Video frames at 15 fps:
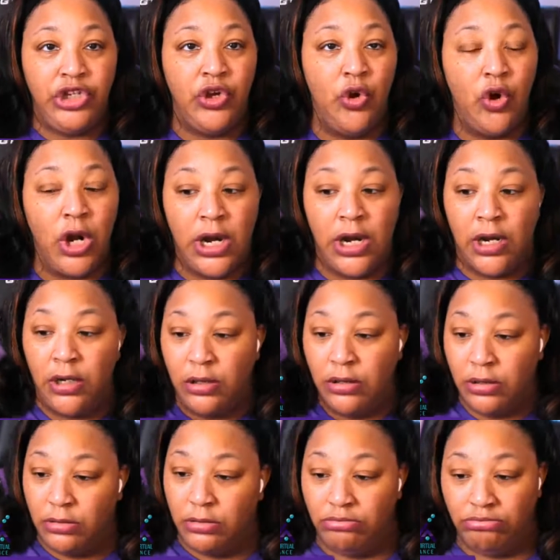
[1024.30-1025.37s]
your
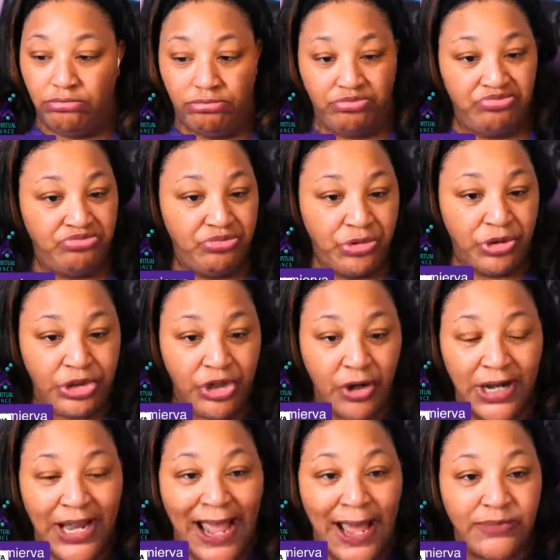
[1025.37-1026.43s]

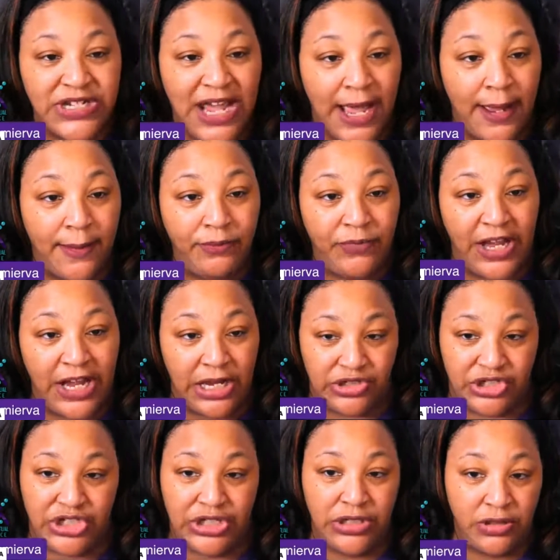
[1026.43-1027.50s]
laptop
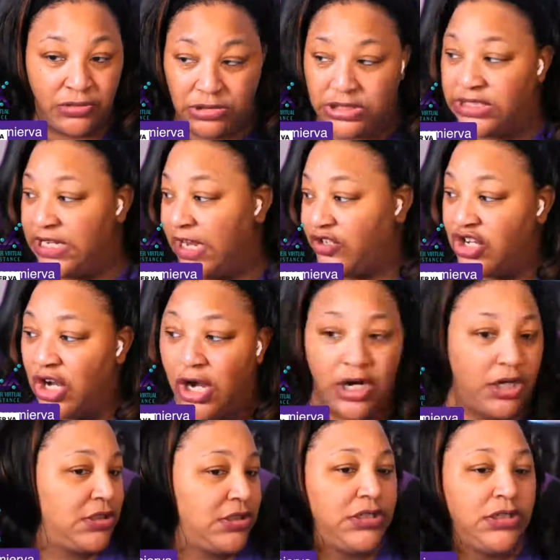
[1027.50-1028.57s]
that should stay
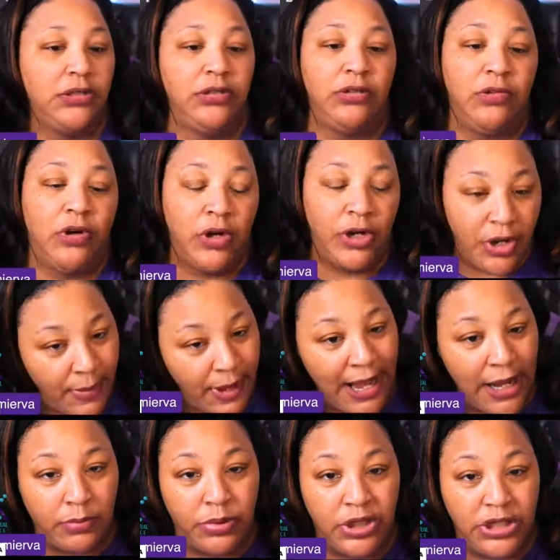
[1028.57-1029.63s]
charged or your
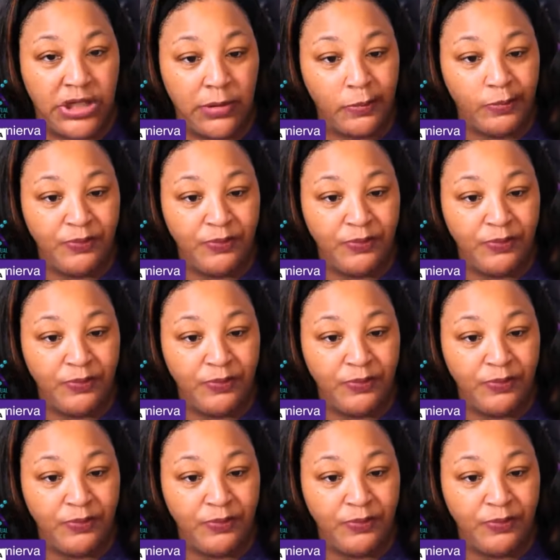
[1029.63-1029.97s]
MacBook?